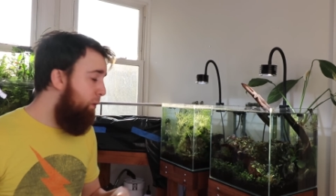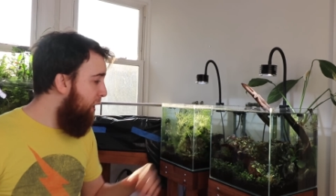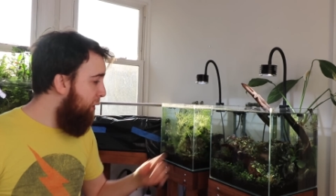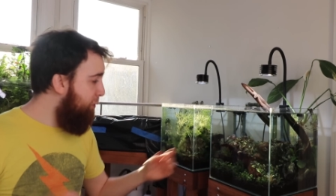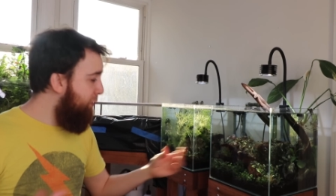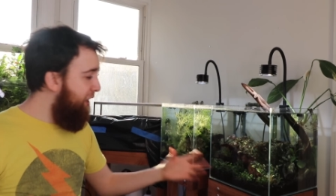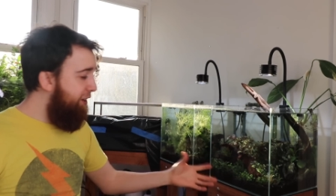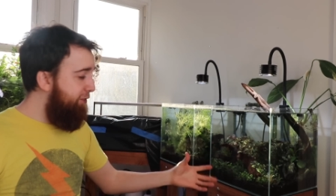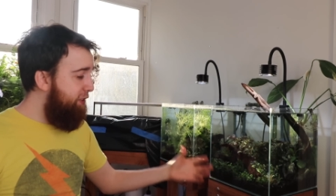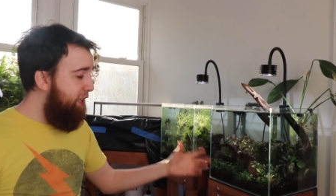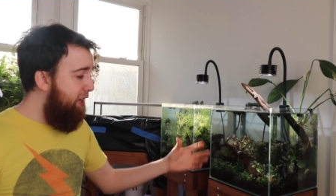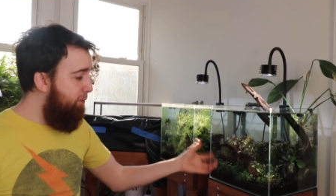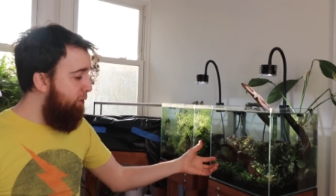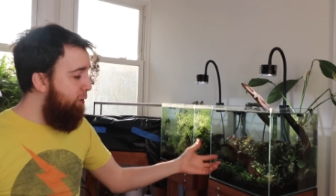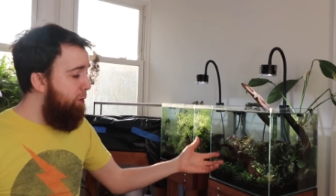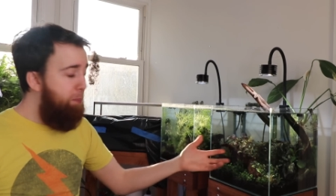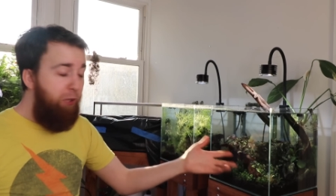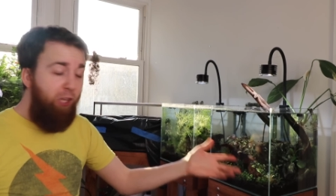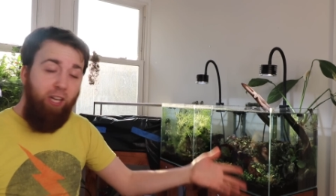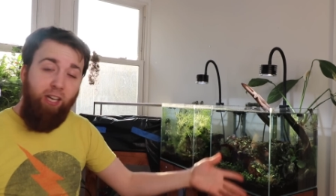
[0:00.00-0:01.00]
Well, we have
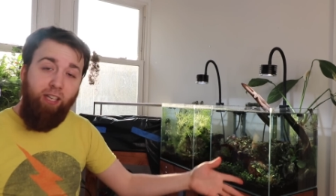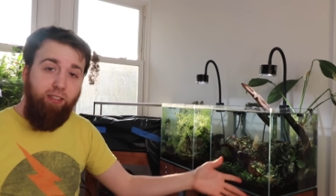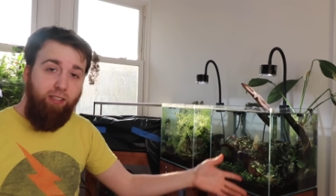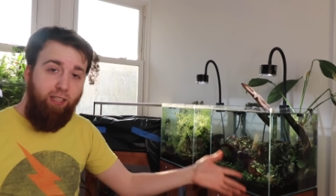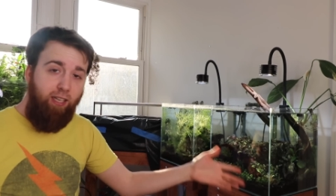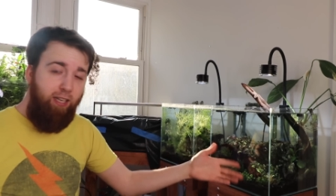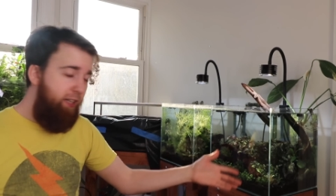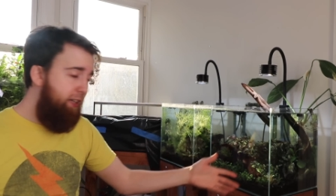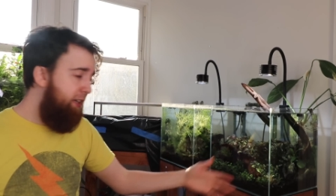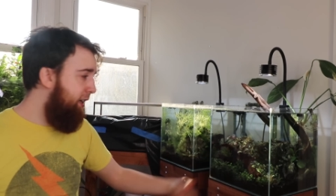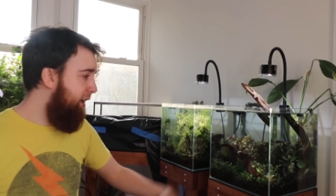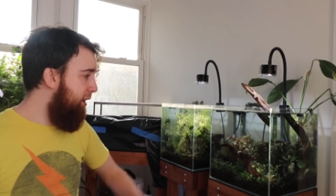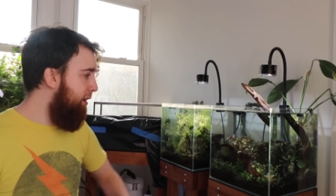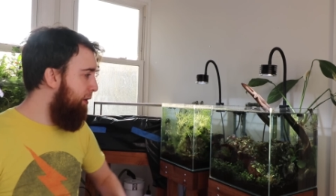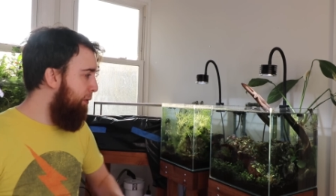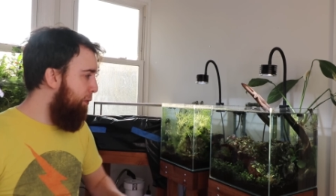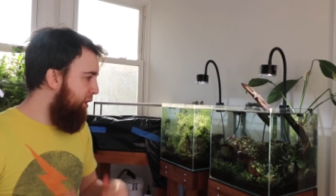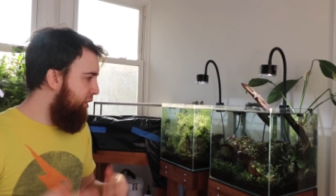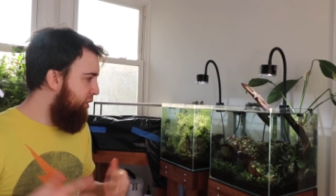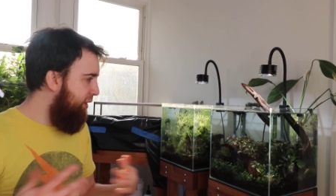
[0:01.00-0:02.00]
several plants in
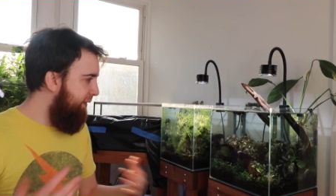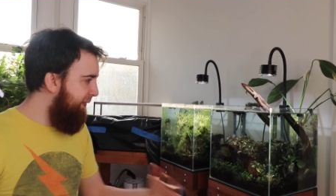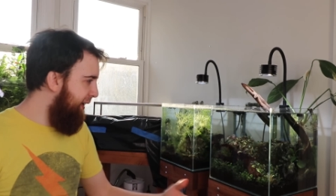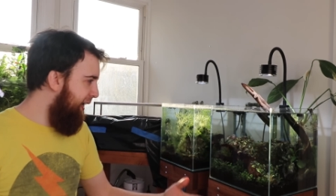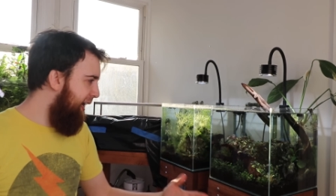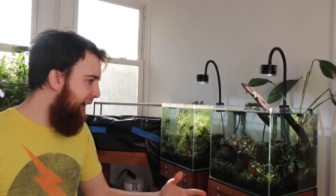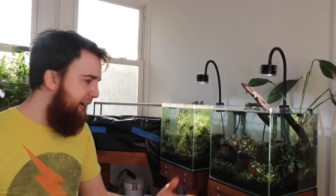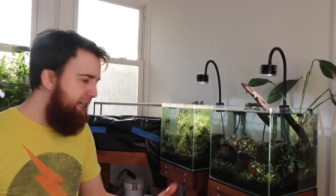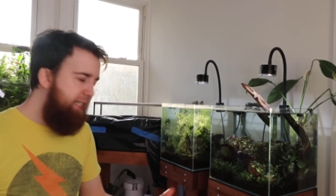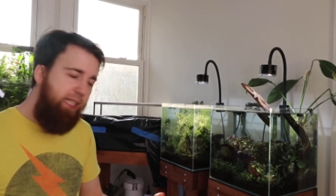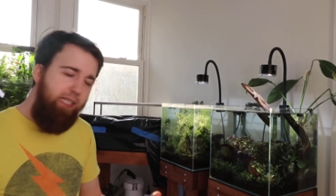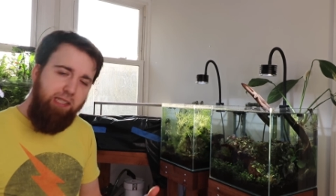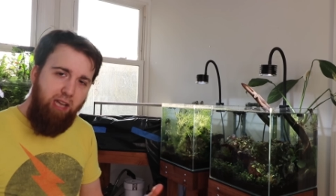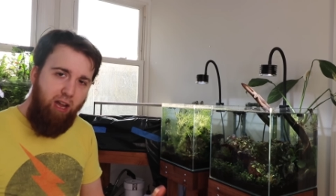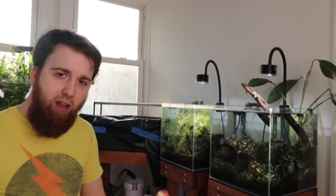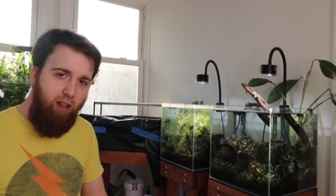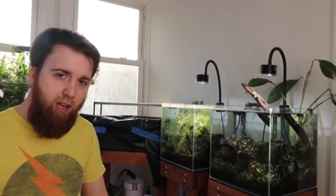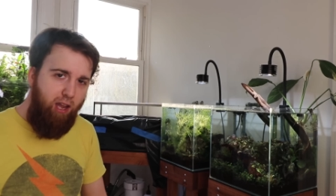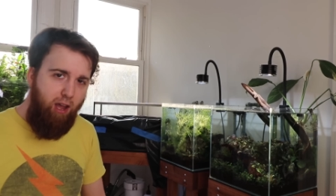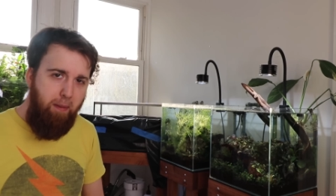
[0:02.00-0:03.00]
here, which if I had to
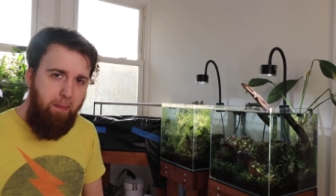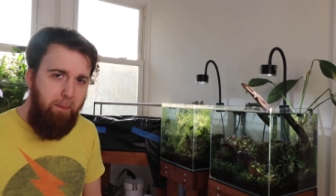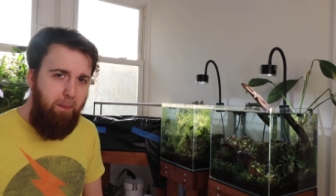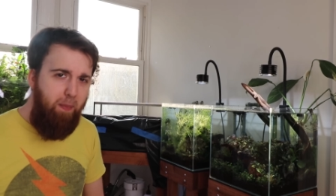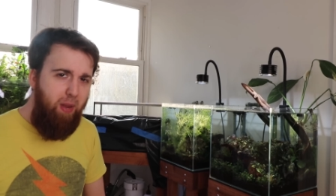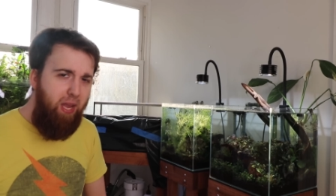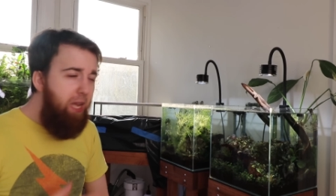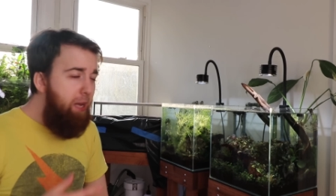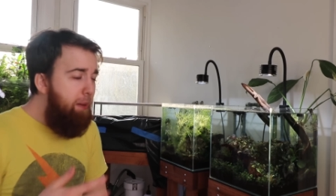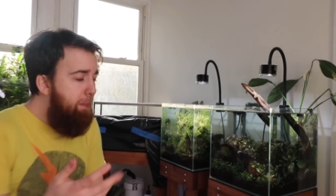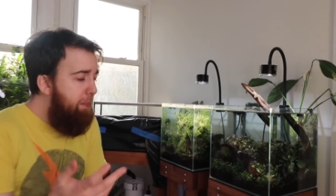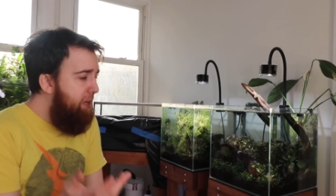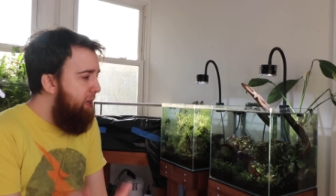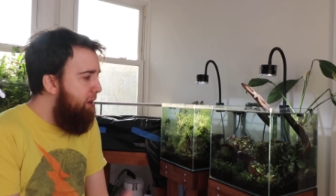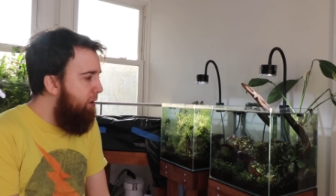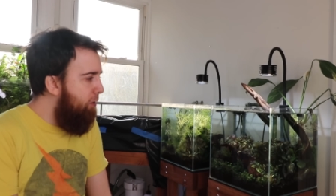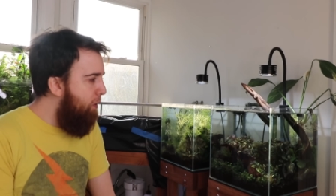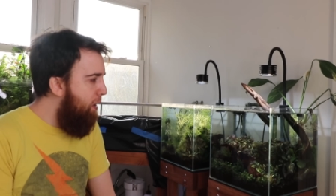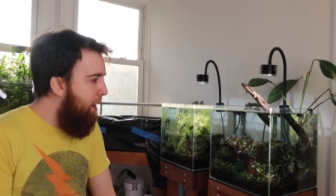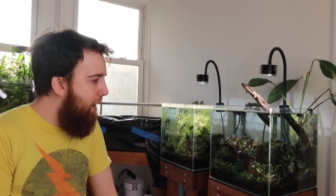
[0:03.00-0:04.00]
tally up,
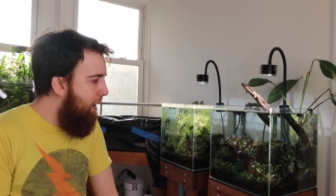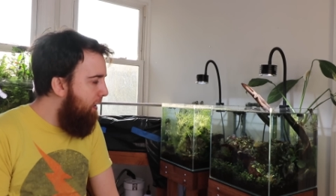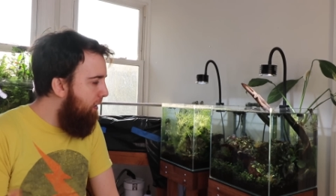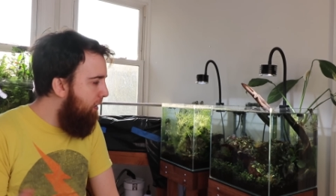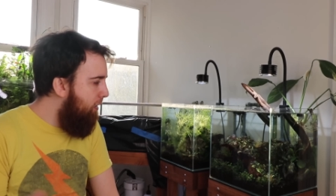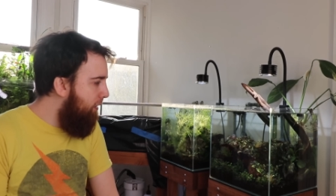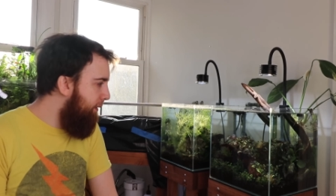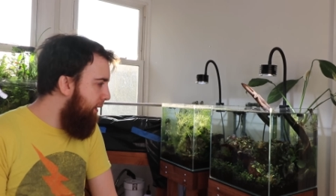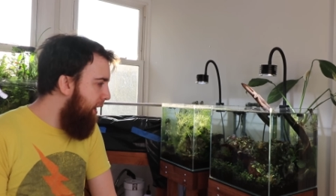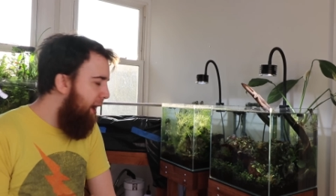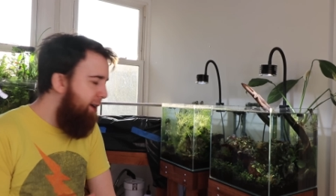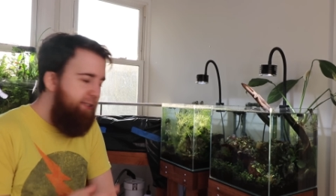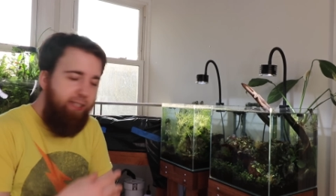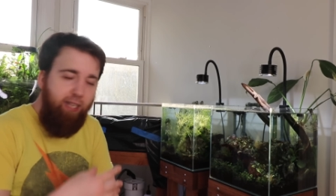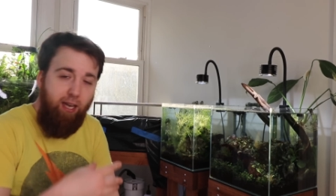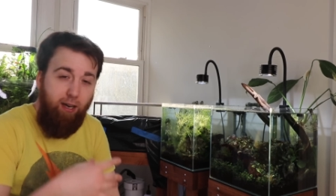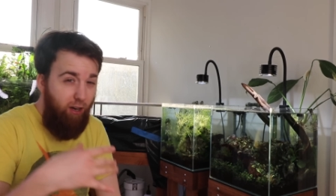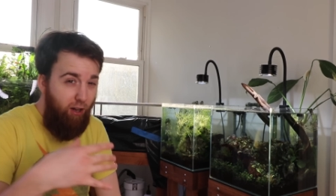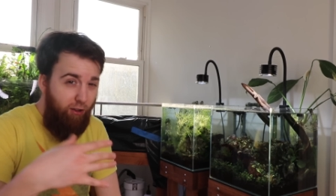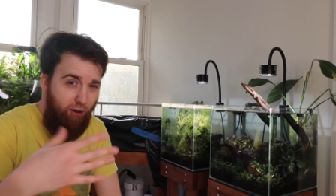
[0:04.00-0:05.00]
maybe around, I would
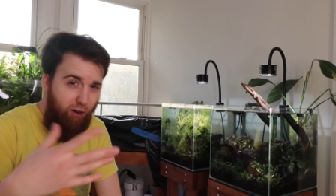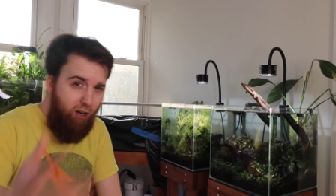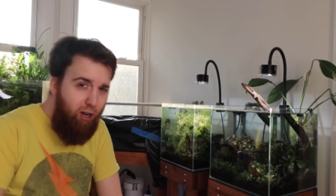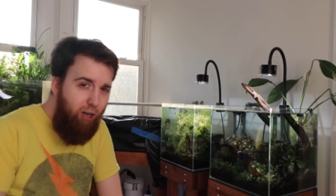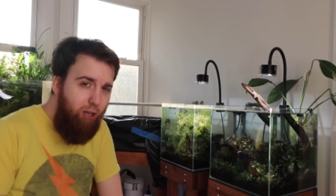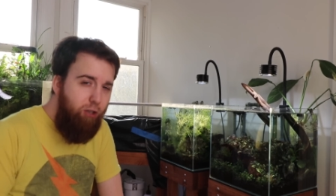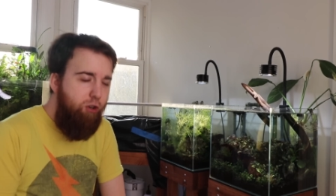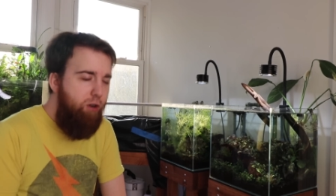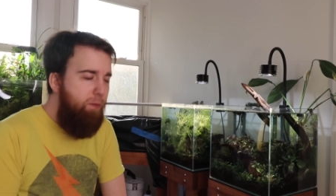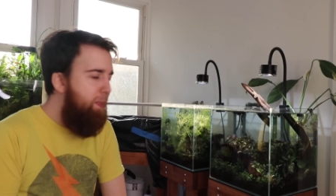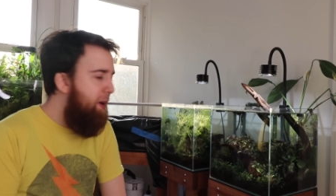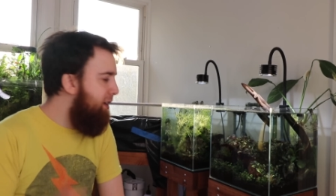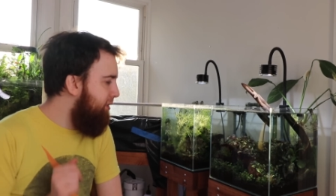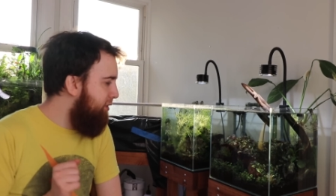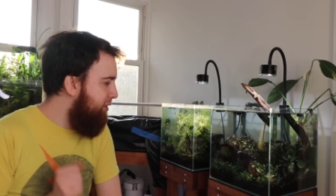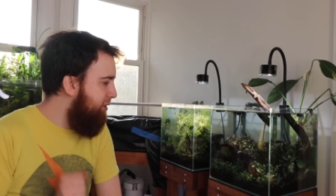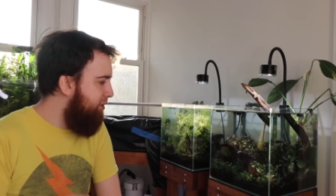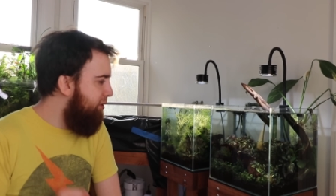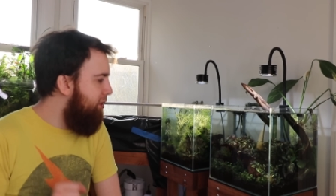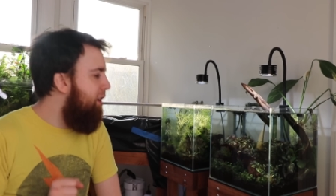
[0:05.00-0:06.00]
say another
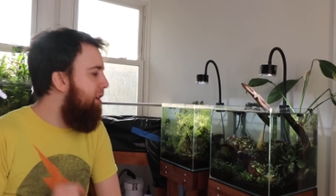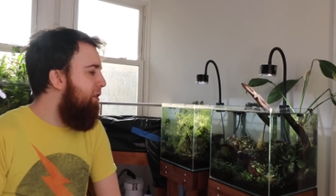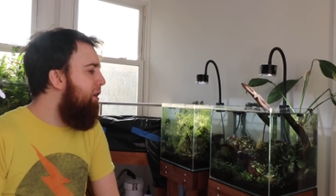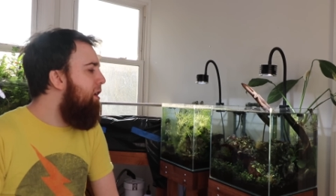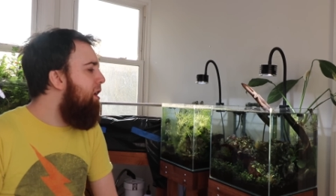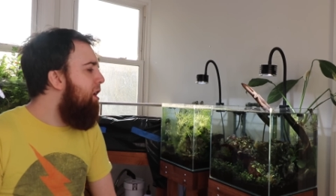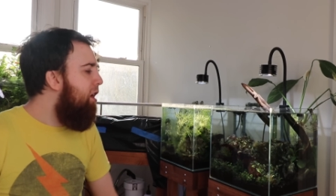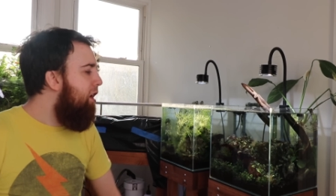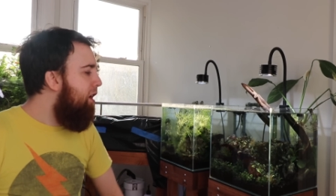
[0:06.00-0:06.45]
$100 or so